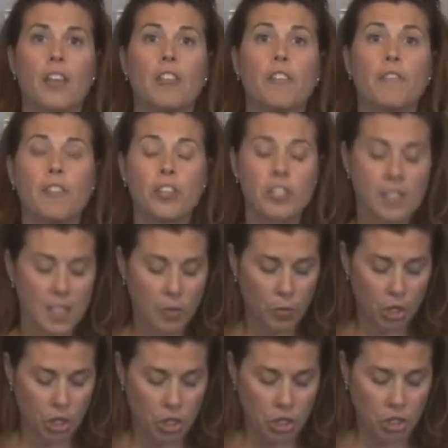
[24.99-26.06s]
The first thing
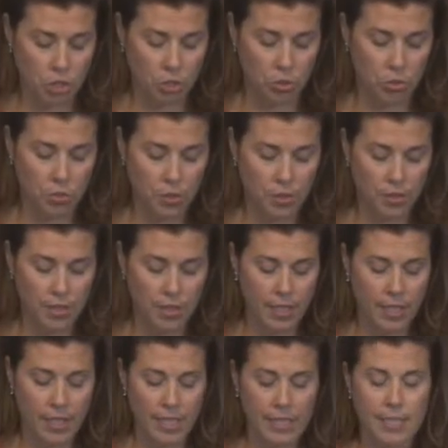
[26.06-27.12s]
we're going to do
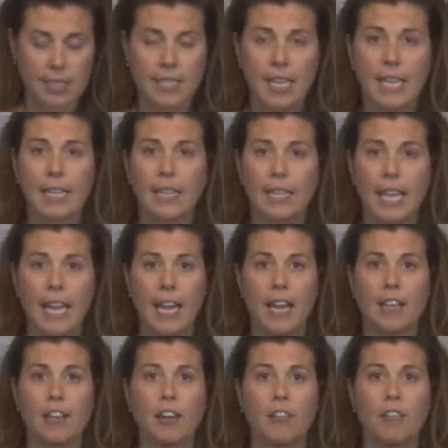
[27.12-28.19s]
is take a
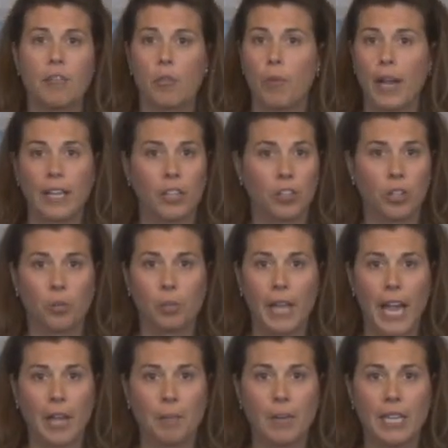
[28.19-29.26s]
can of regular
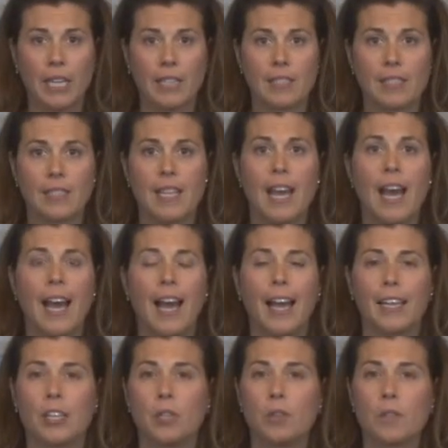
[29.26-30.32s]
black beans.
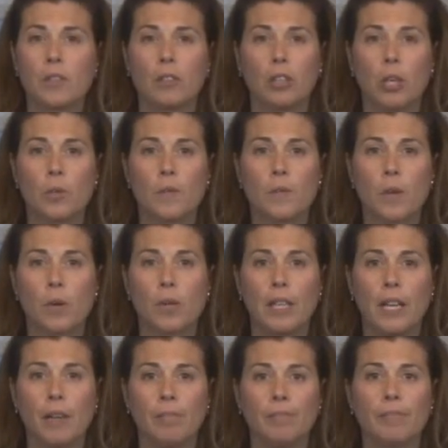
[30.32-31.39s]
I use the low
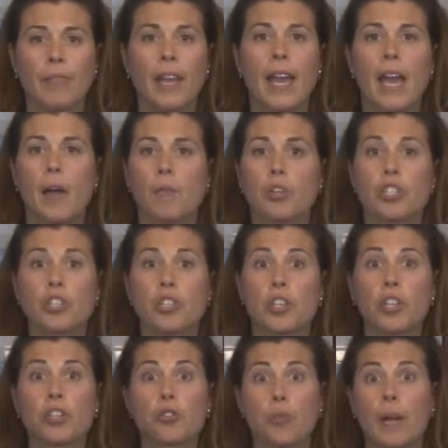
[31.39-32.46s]
sodium, and we're just
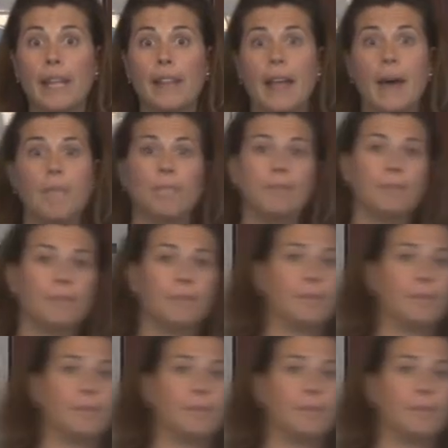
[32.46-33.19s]
going to drain them.